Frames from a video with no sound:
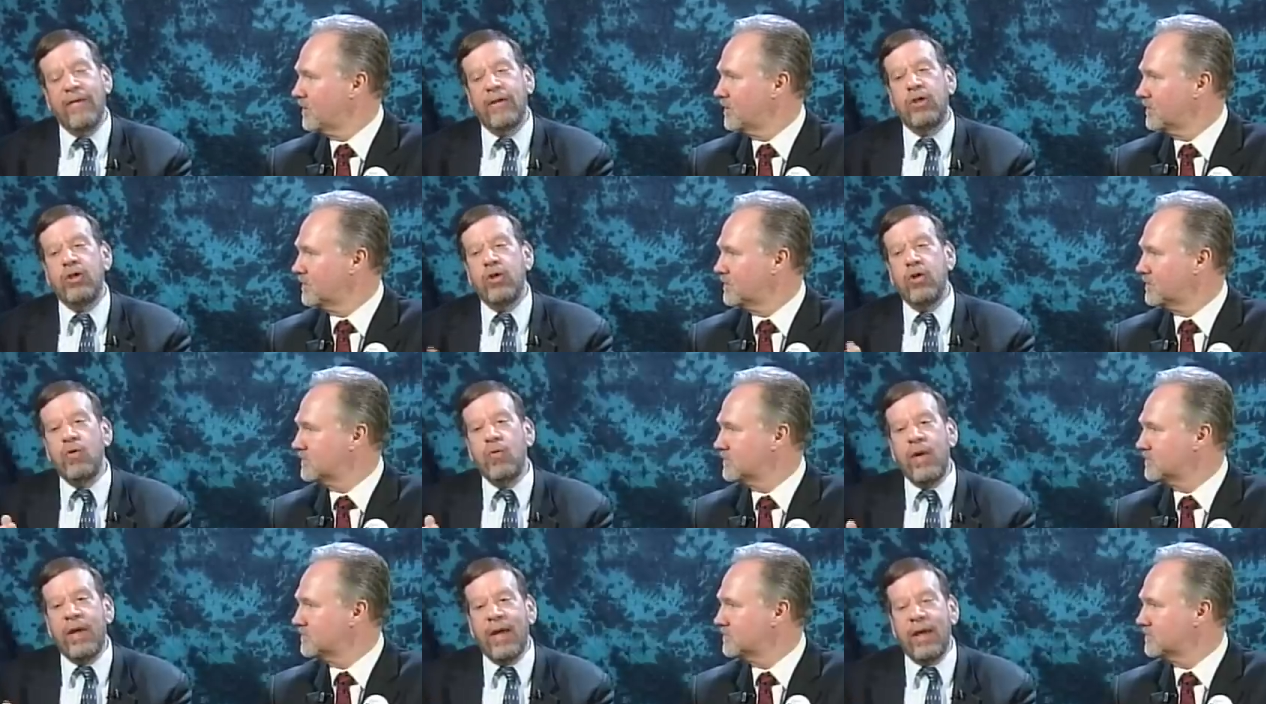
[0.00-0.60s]

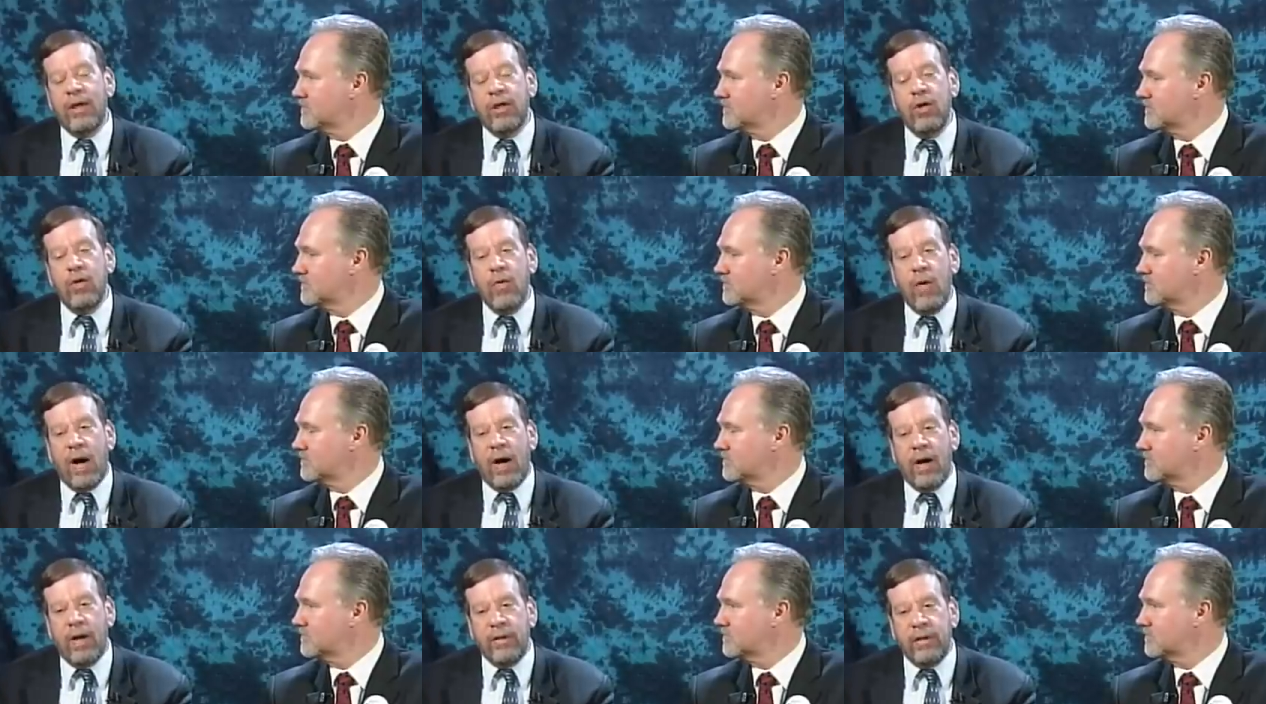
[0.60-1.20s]
Speaker 1: You
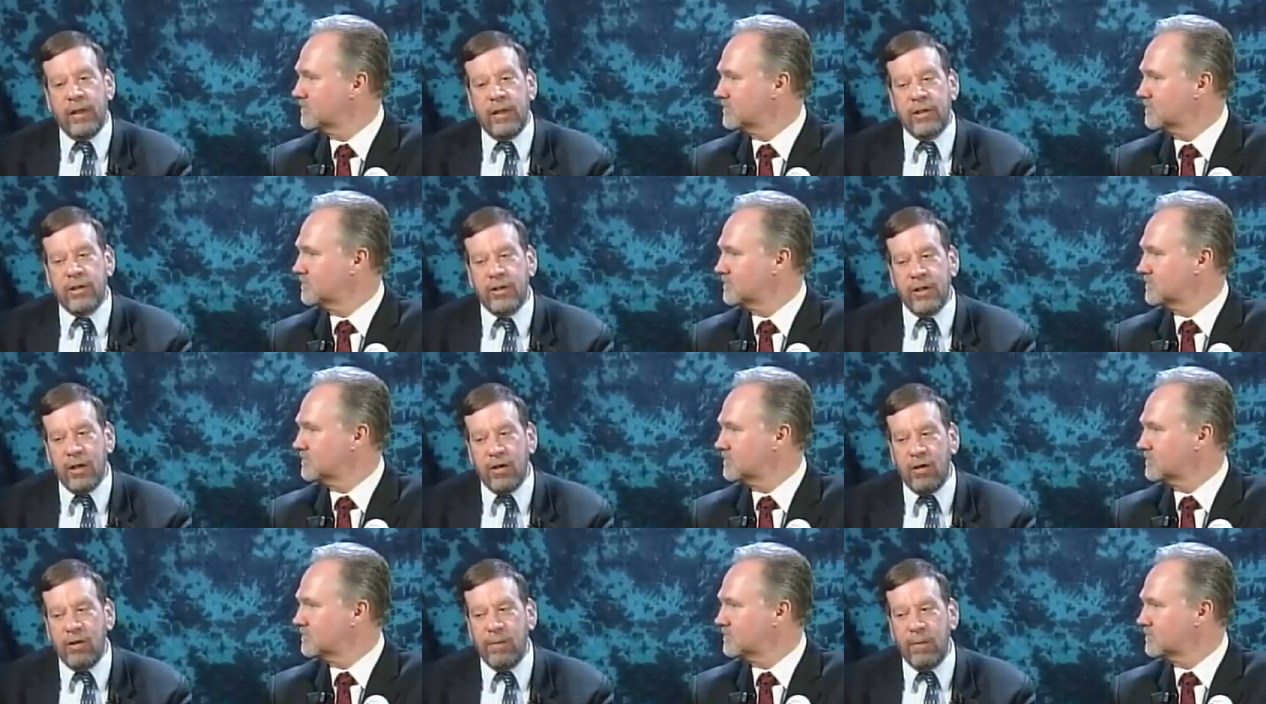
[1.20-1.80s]
you are the
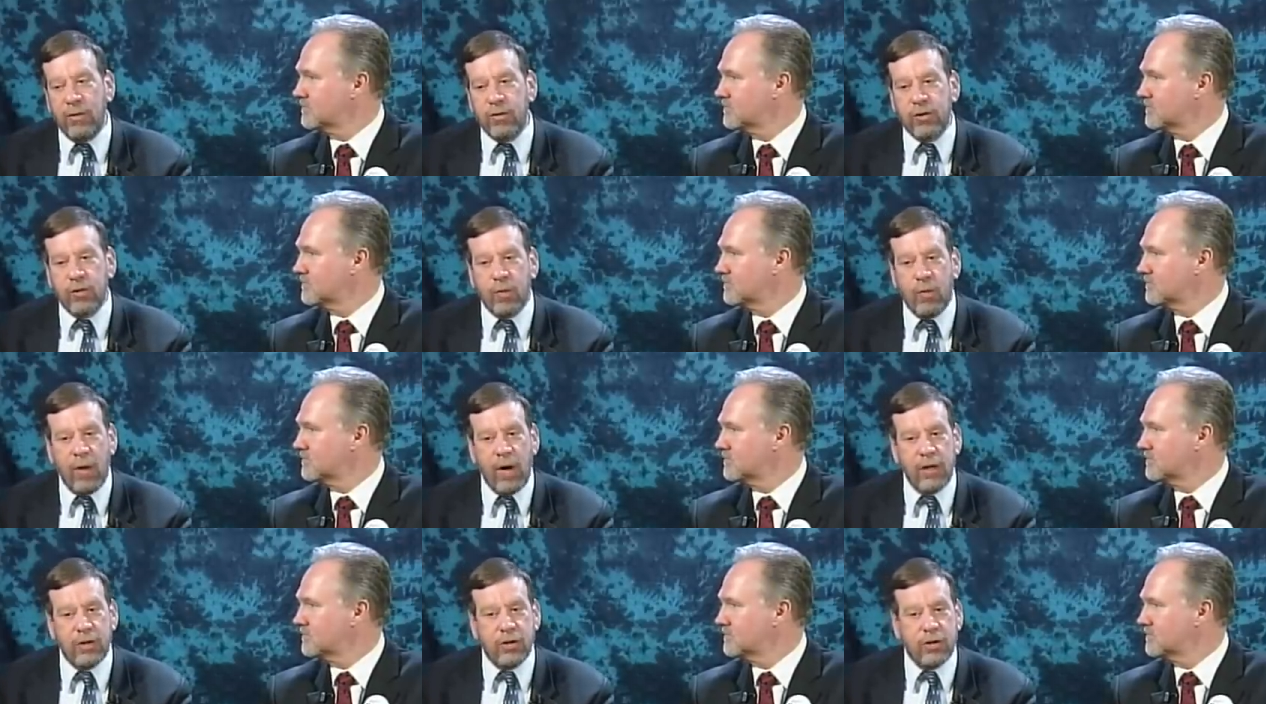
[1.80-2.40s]
single most
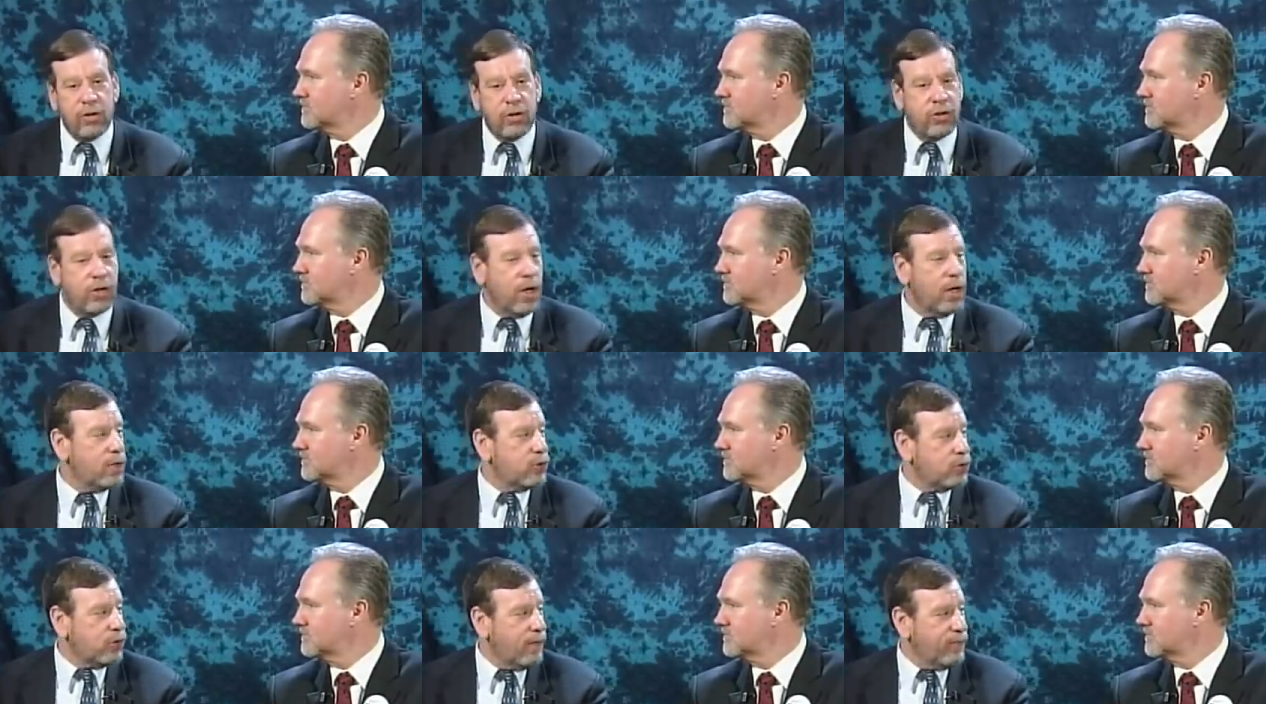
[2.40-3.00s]
watched
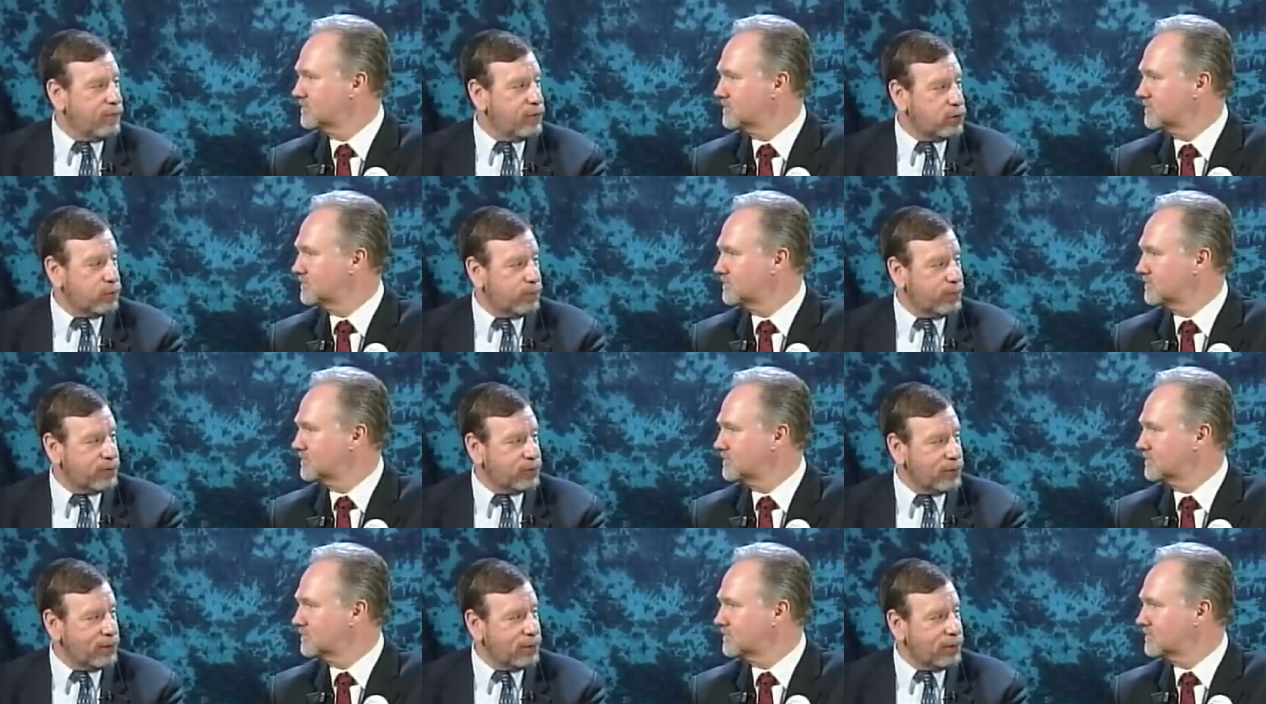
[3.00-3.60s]
judge of this
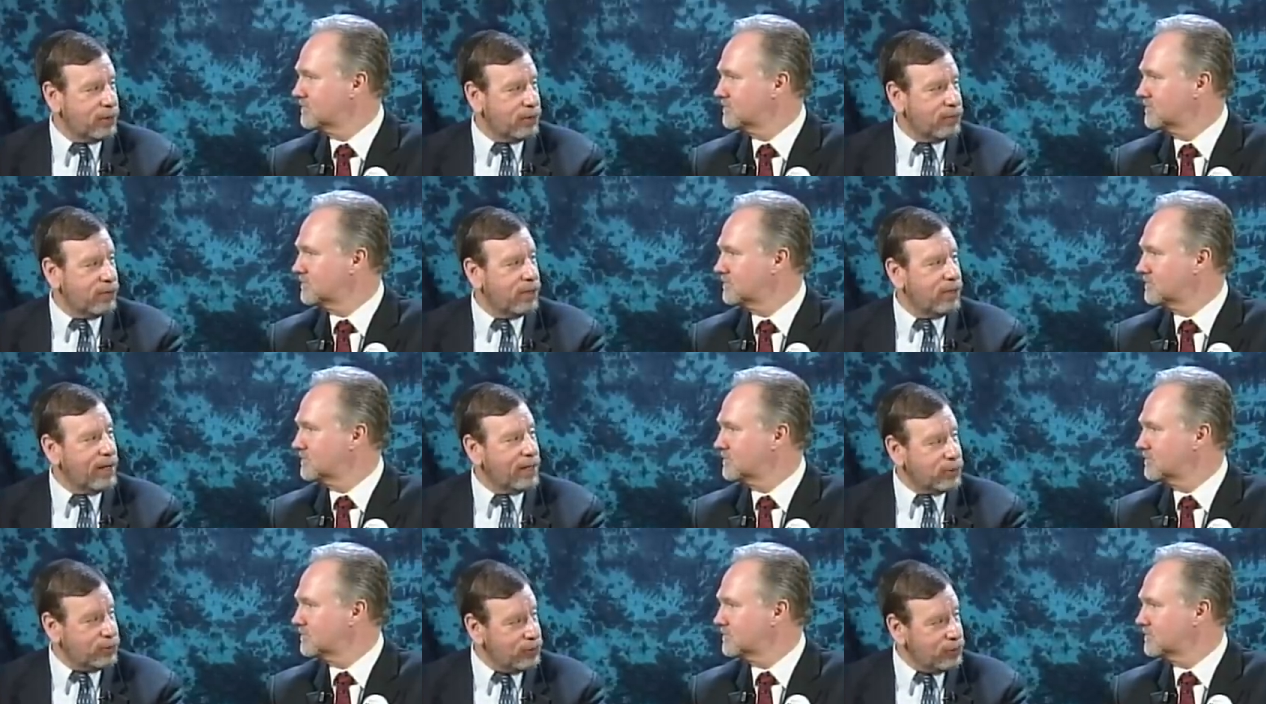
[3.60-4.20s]
particular
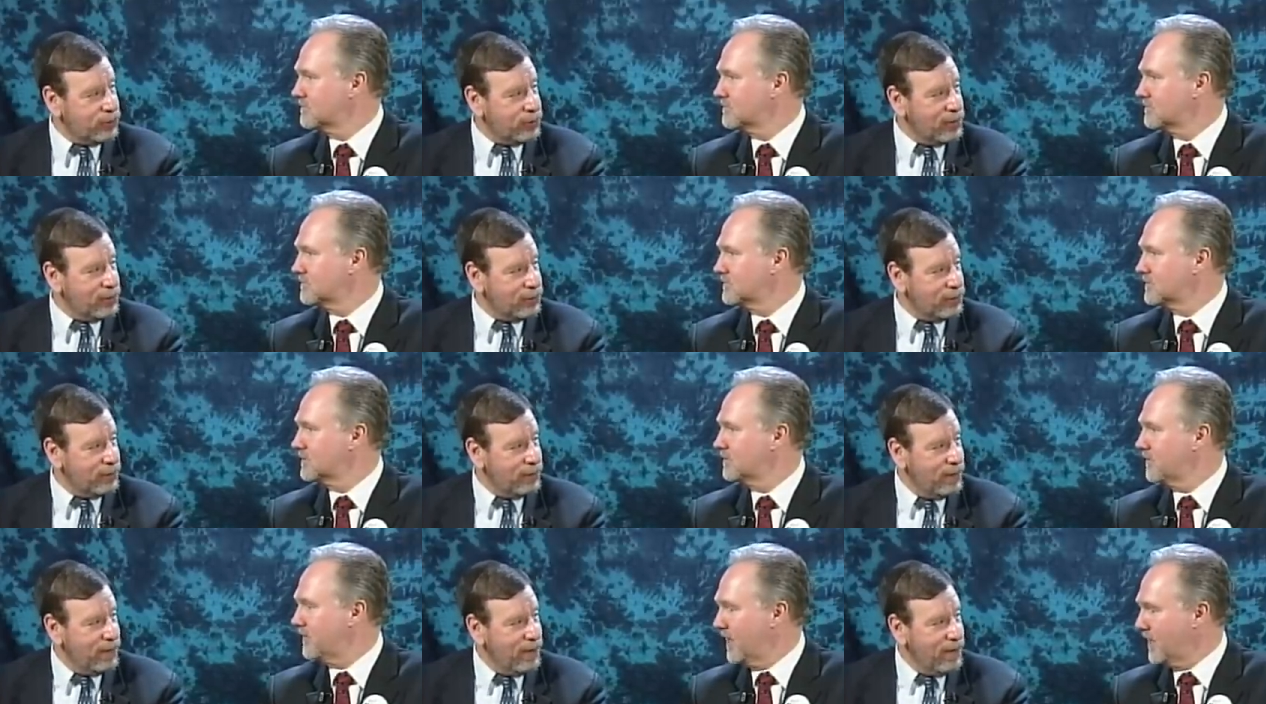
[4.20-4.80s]
election
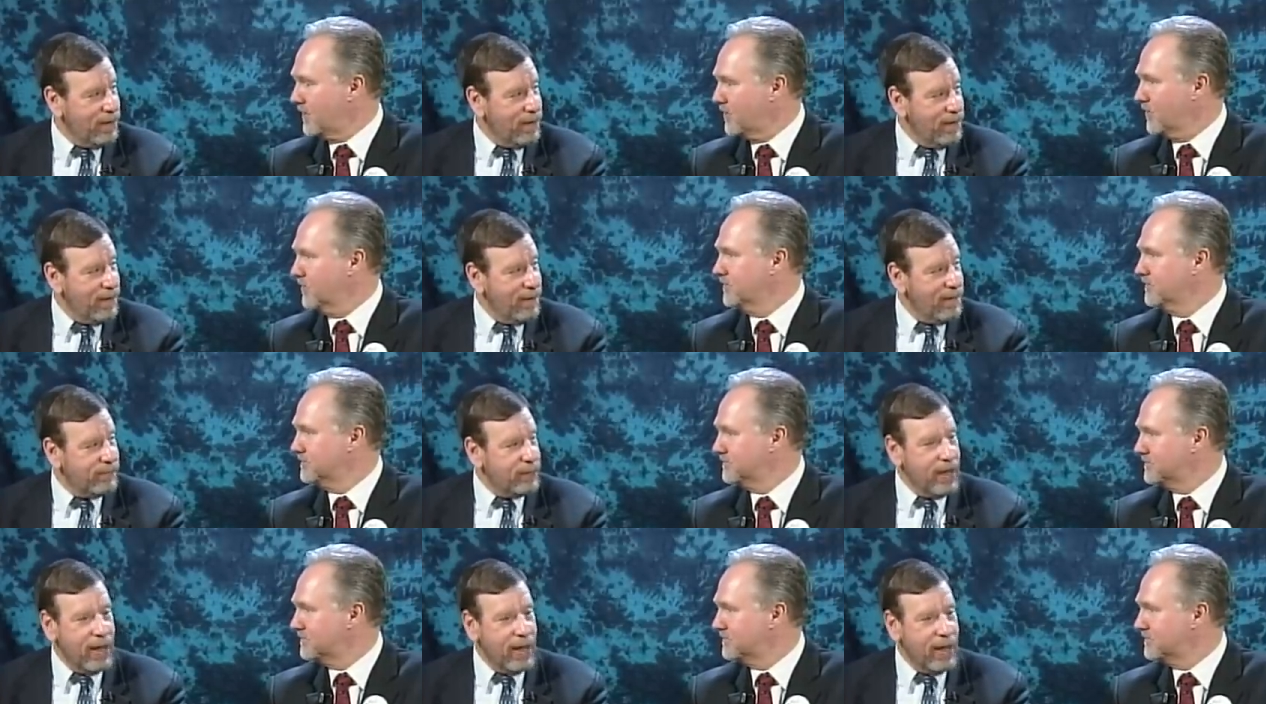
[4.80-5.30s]
season. Thank you.